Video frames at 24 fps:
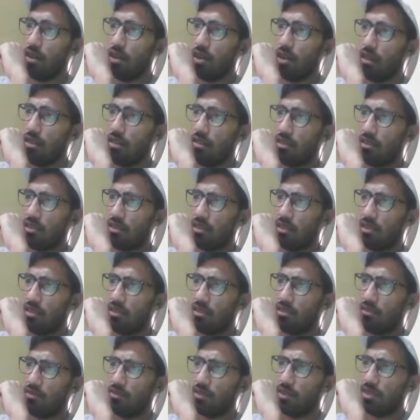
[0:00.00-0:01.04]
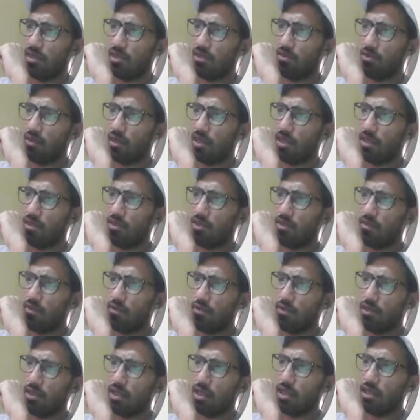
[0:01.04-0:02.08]
and here you will see
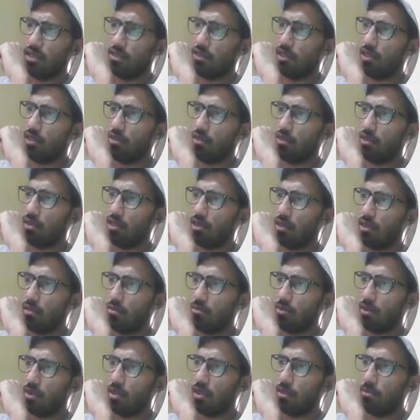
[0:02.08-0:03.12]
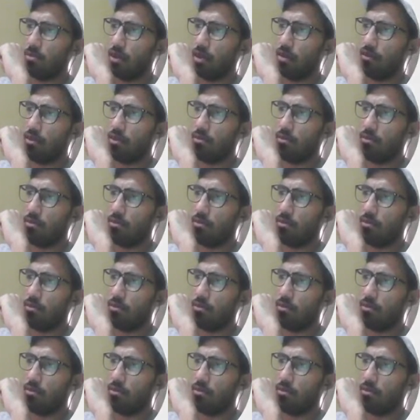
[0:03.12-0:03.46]
20,433 not learned, means apart